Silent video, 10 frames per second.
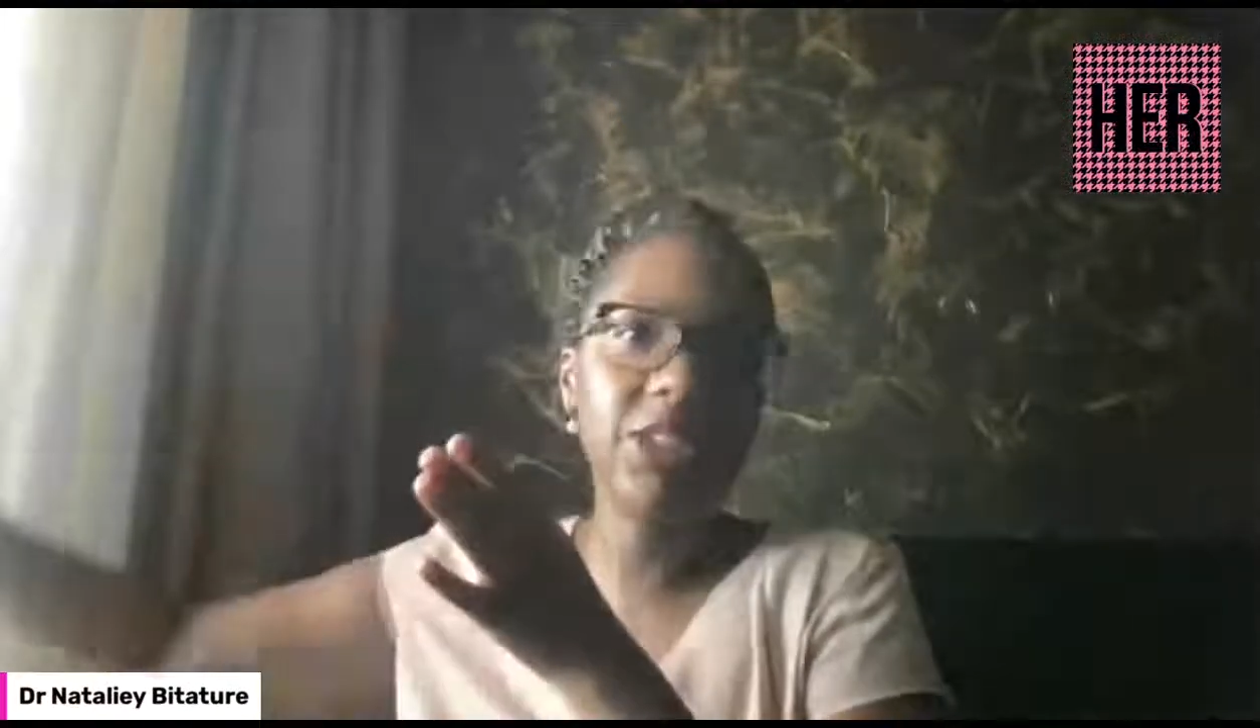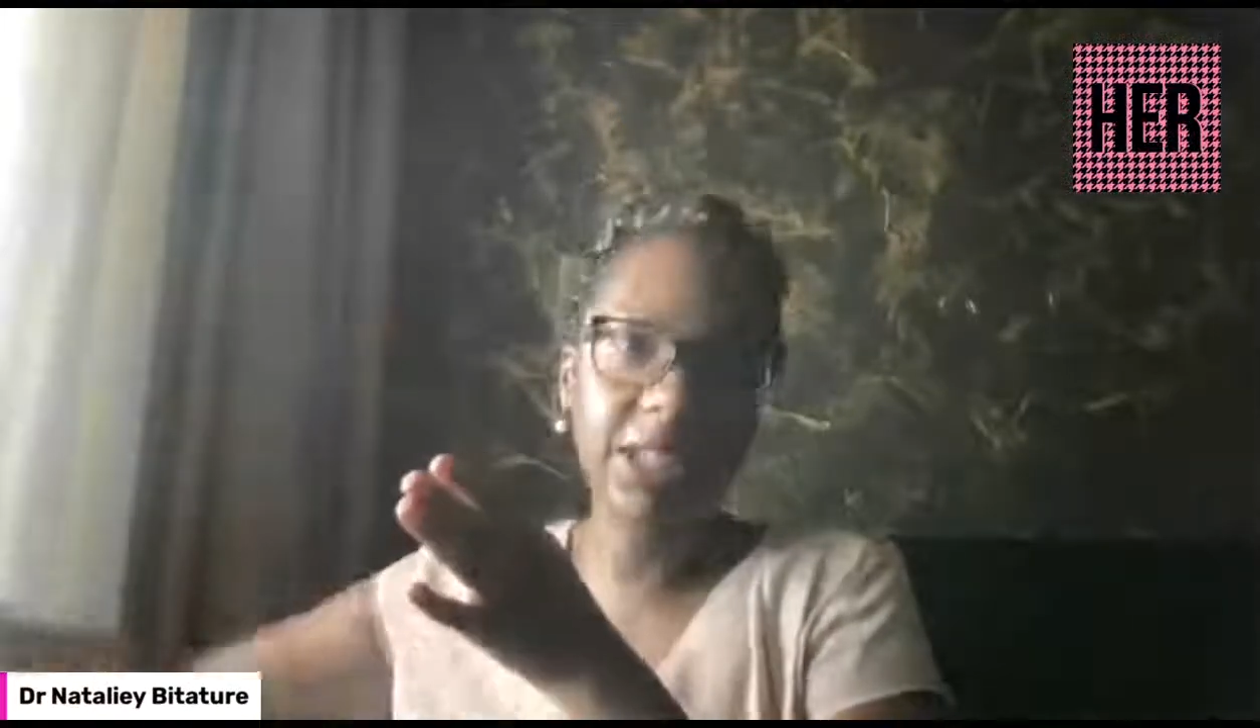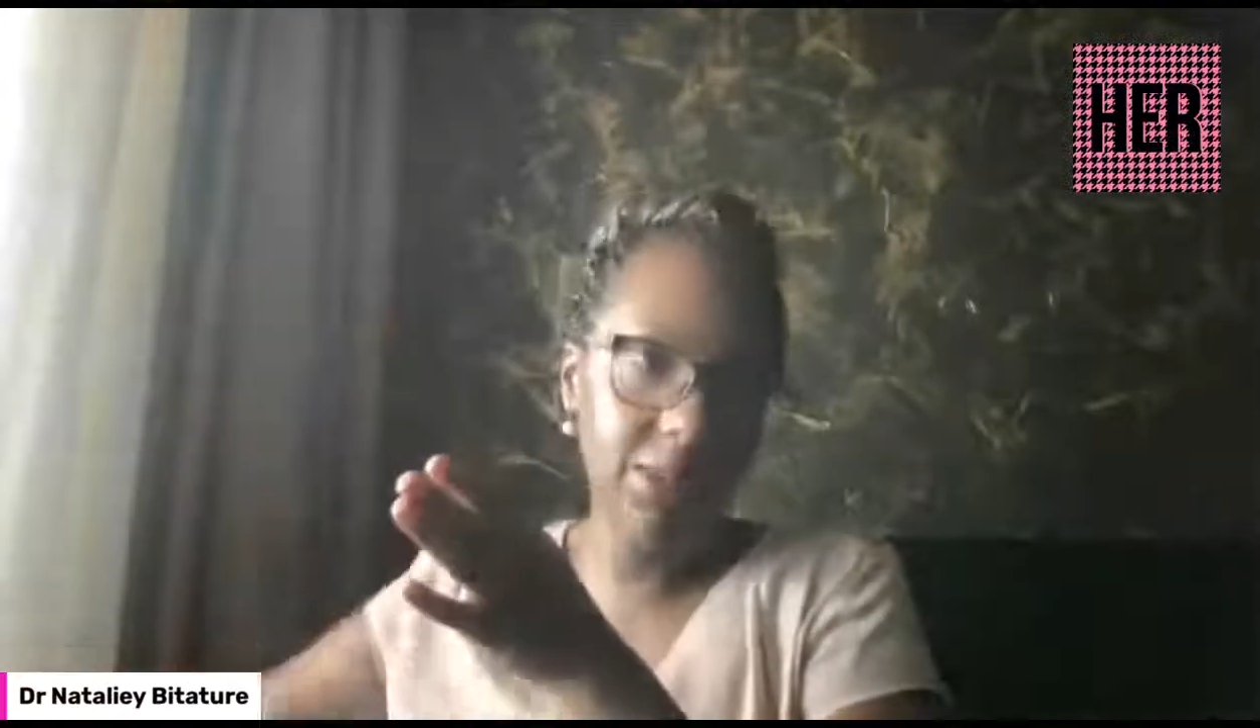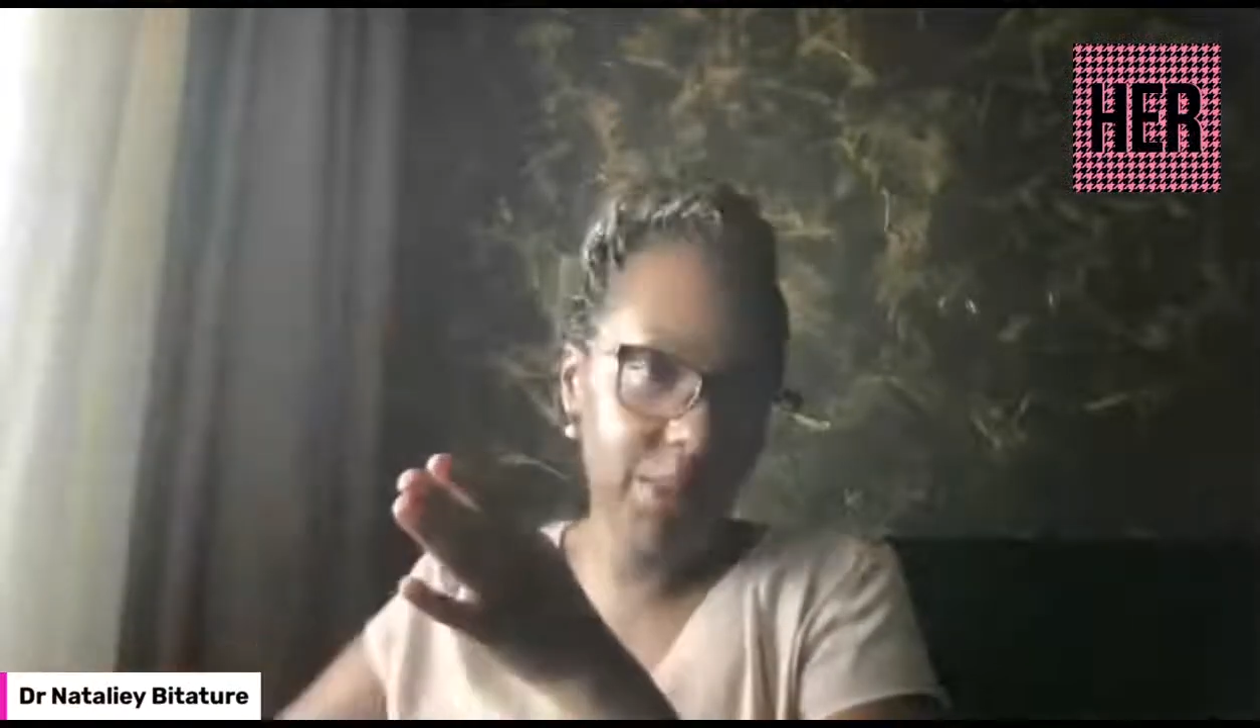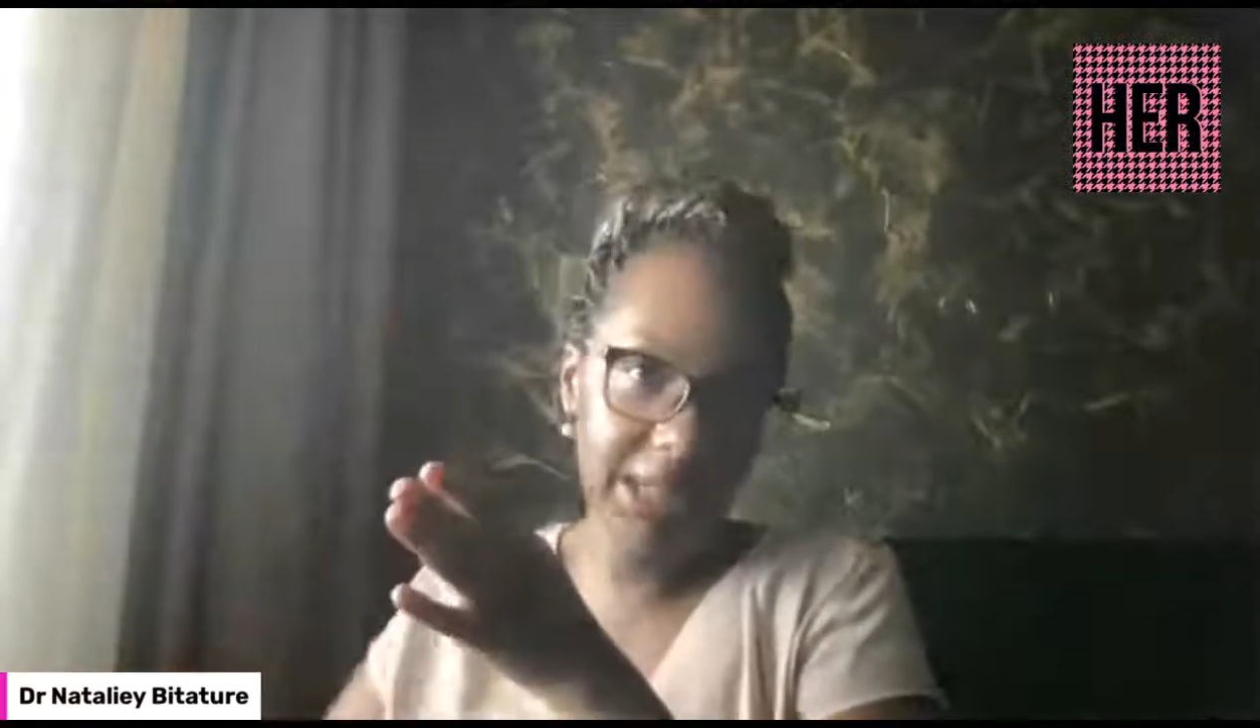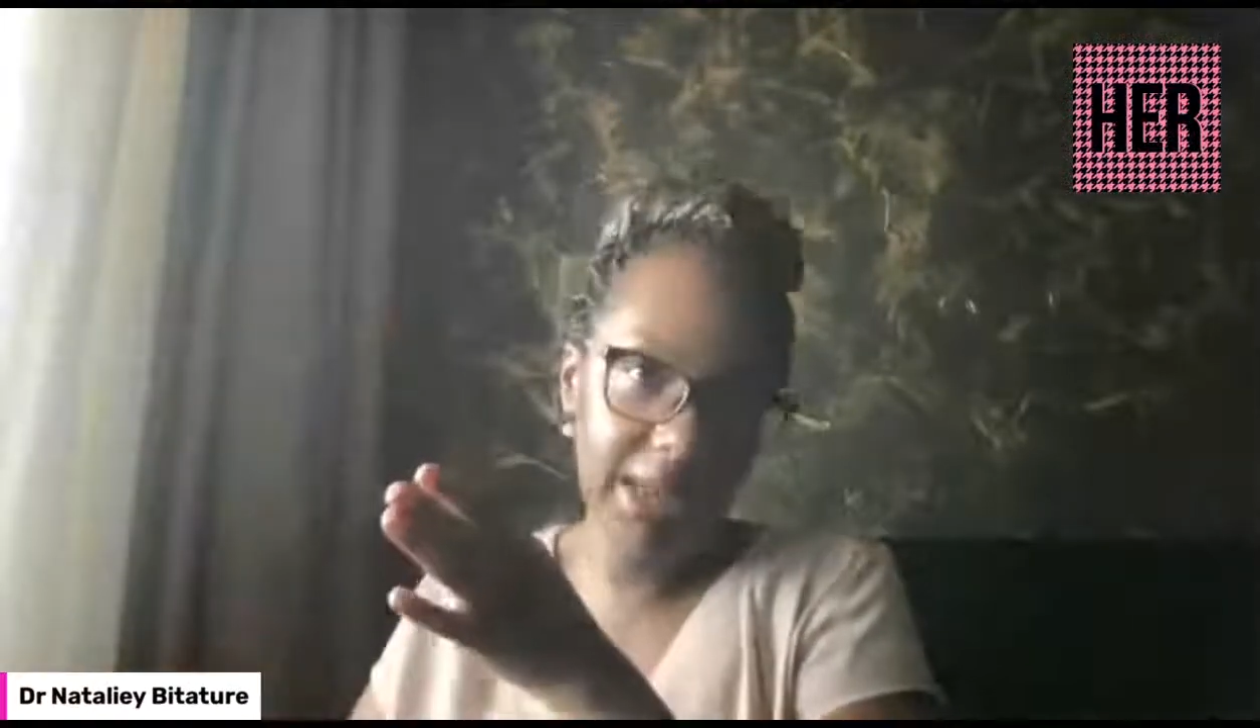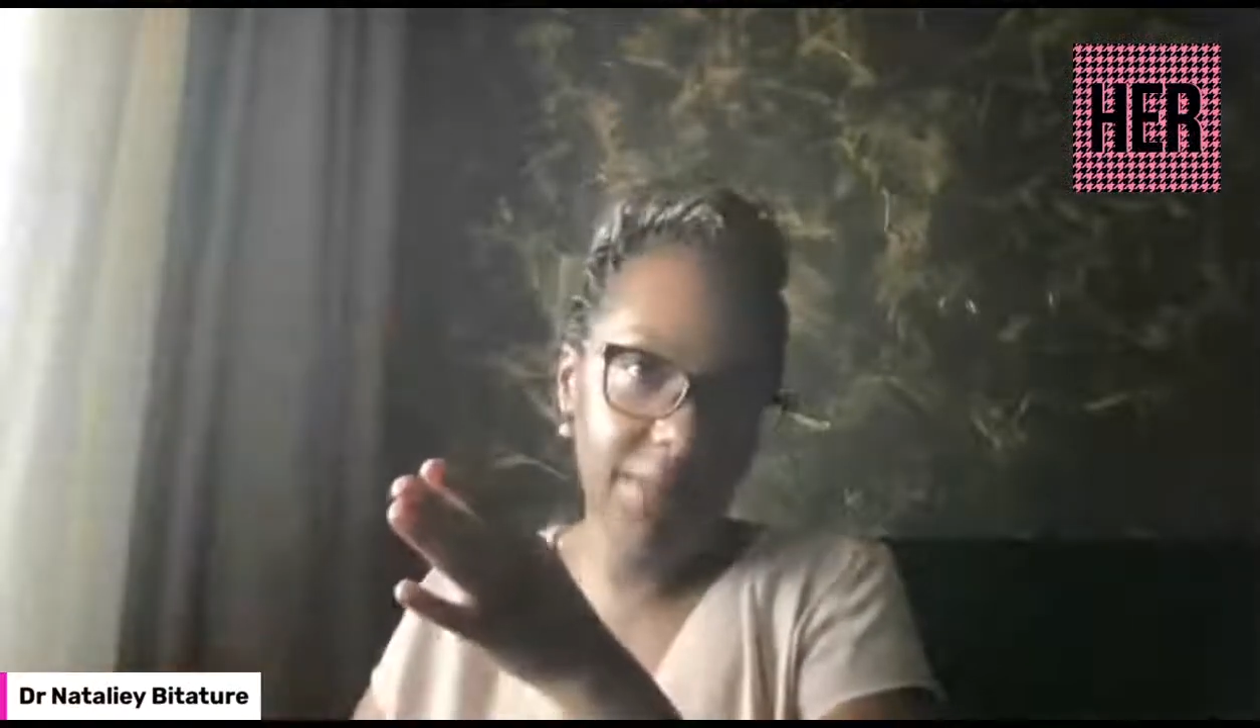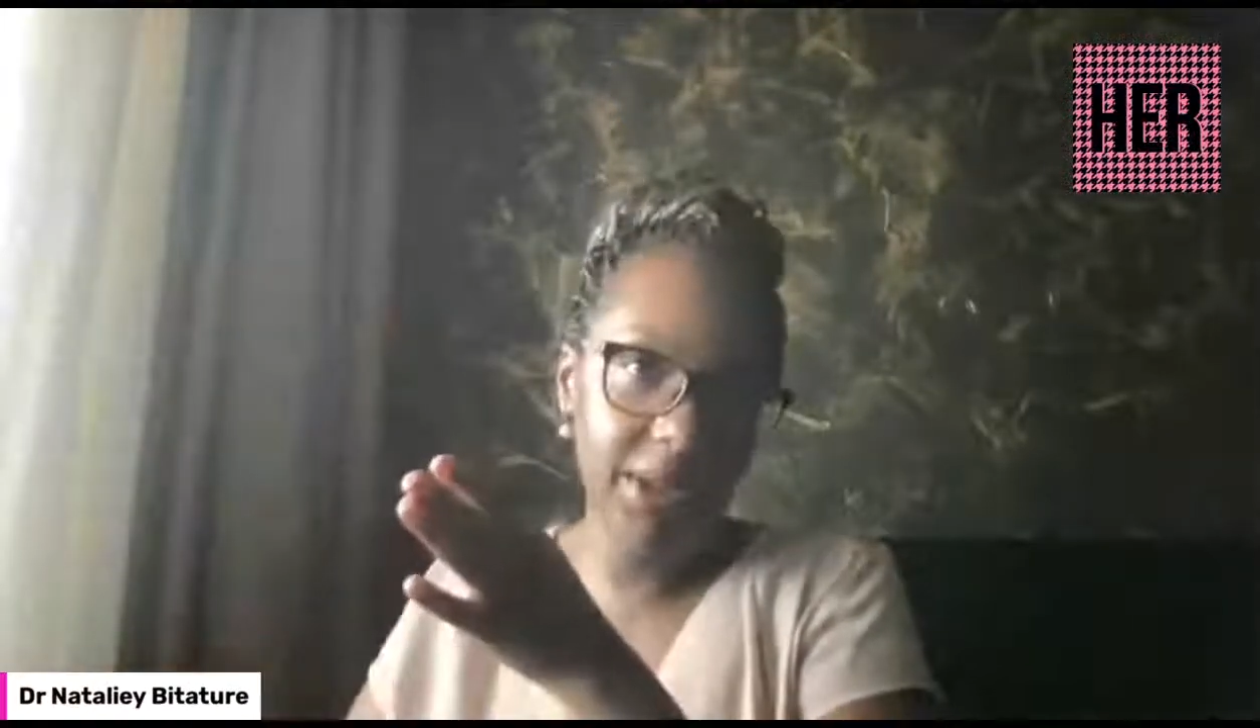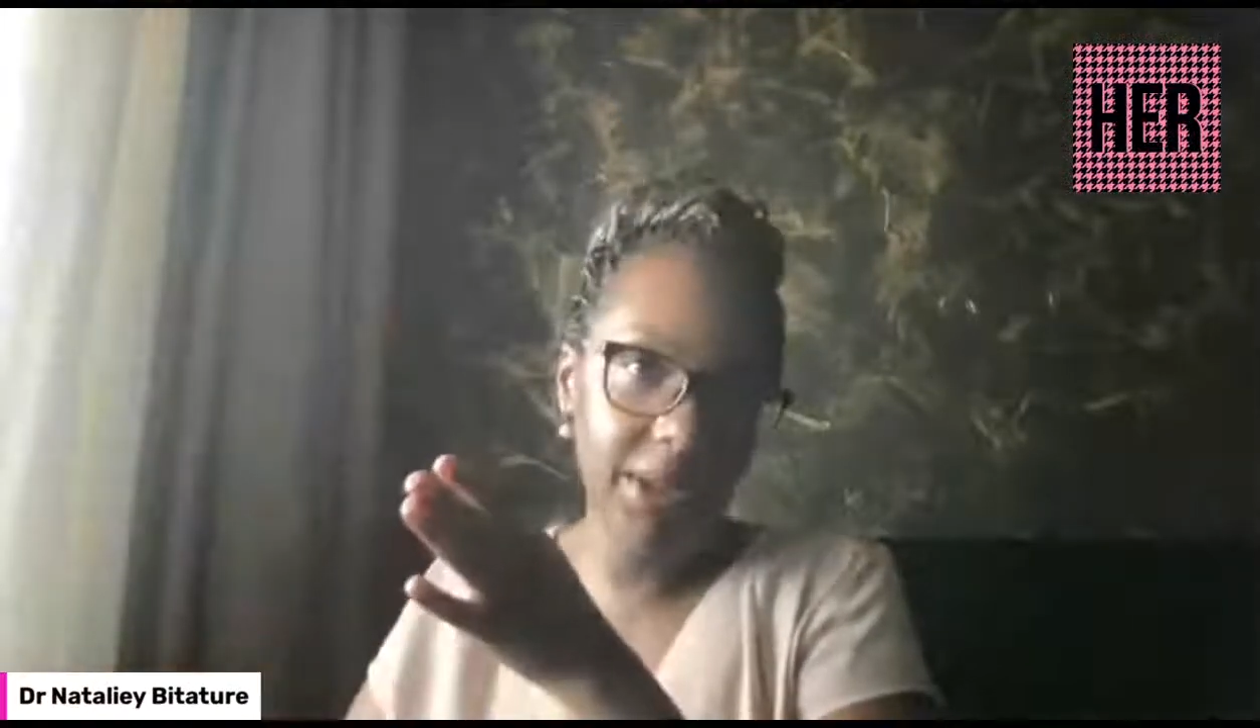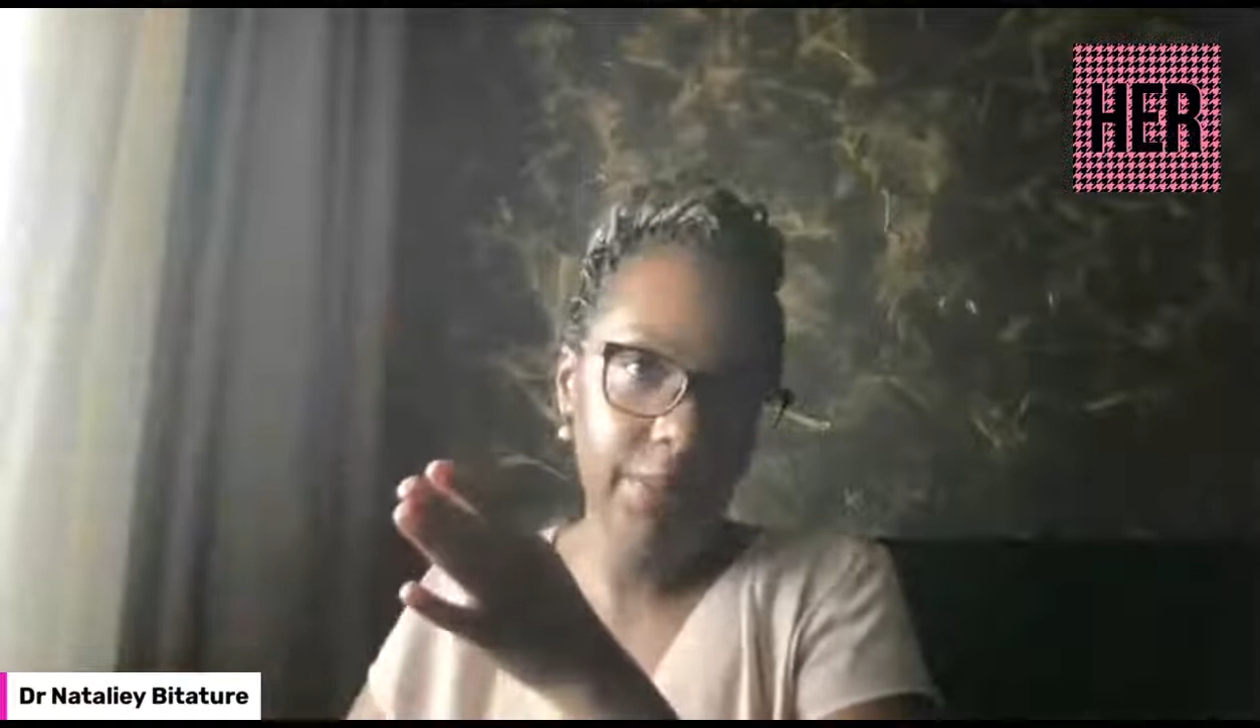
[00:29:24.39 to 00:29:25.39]
this is what's
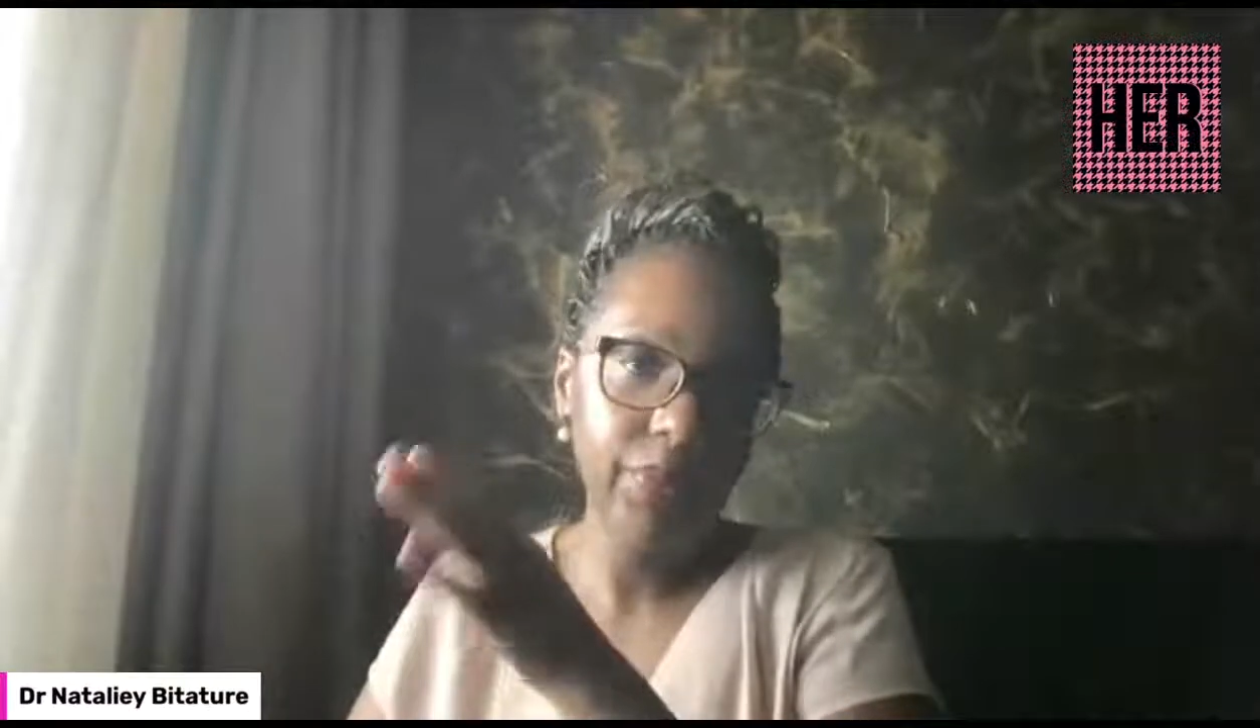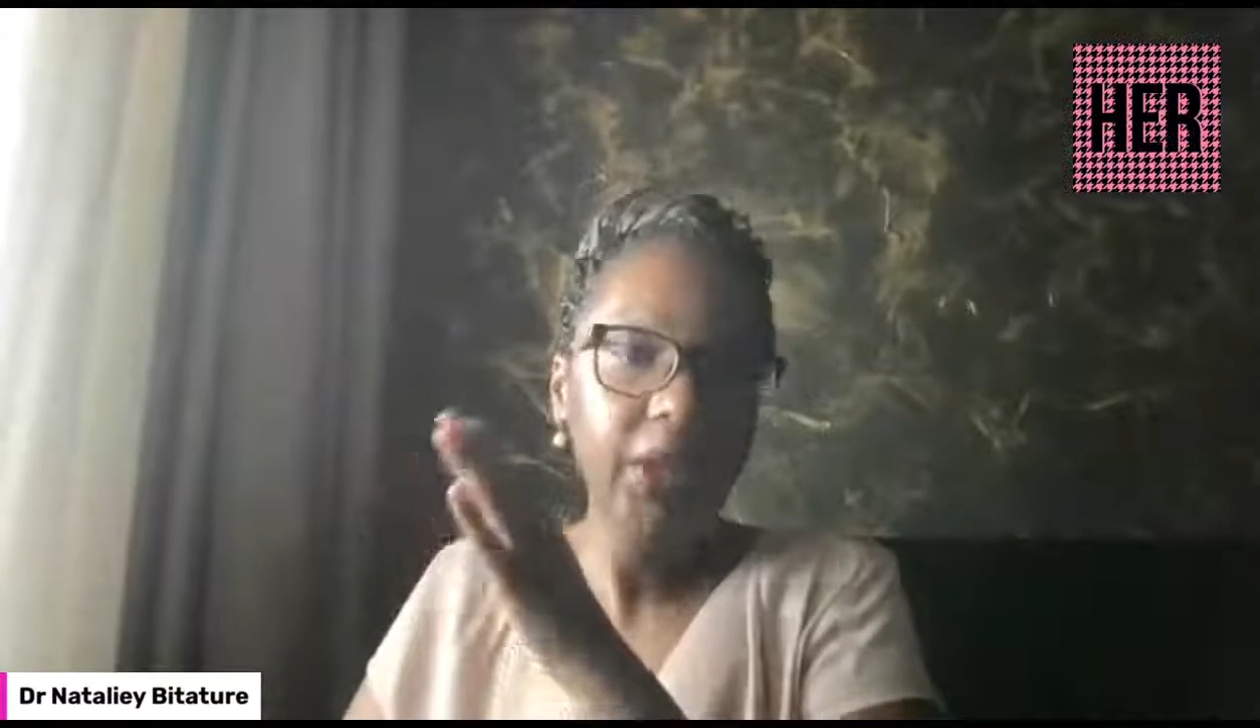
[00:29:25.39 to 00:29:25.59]
happening.